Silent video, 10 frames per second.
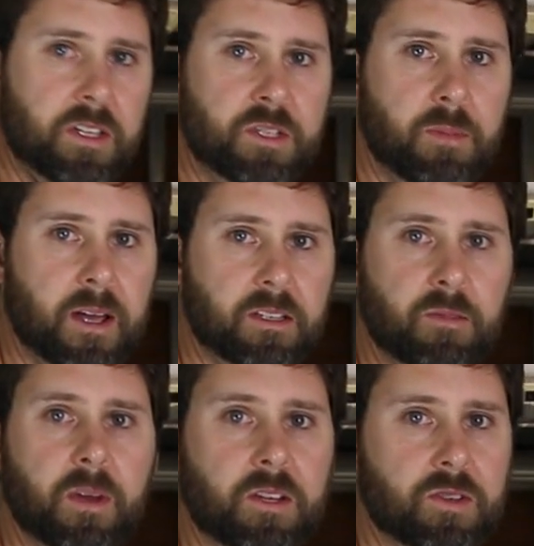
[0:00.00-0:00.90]
inspect
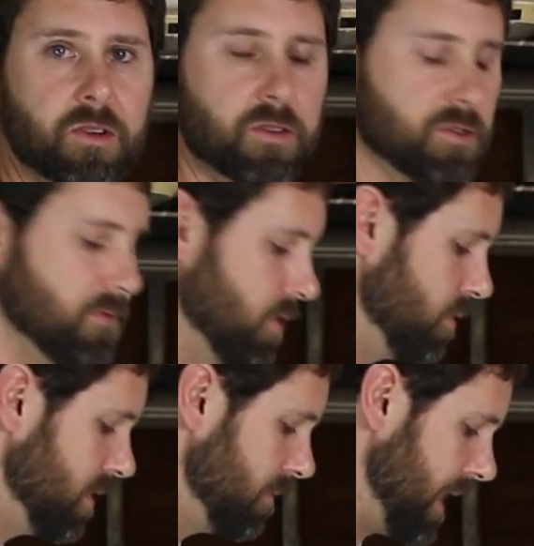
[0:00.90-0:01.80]
to make sure there's
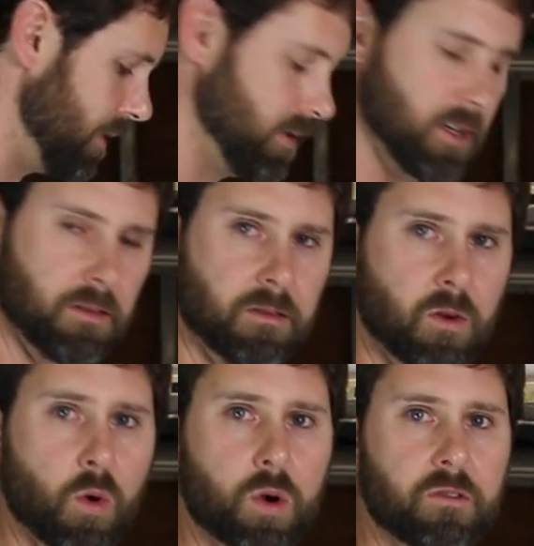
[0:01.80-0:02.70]
fluid about
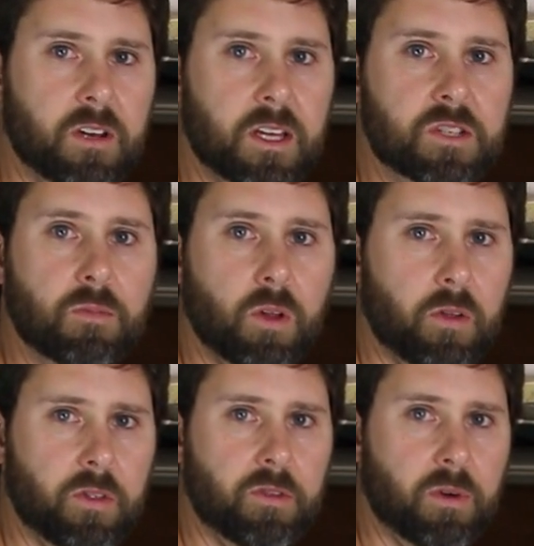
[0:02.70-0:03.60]
1/4 of an inch
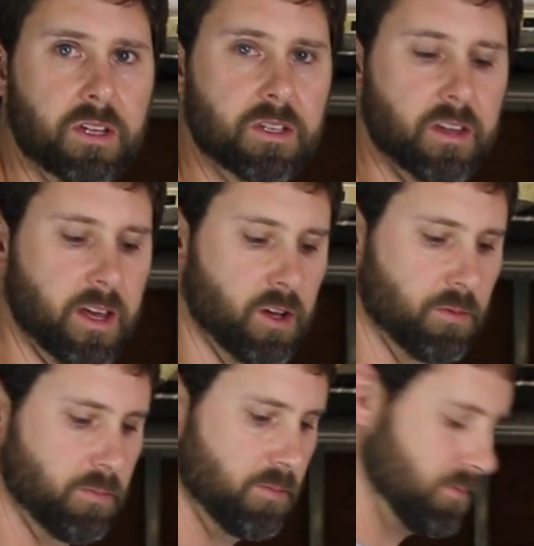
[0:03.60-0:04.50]
below the threads of the helm.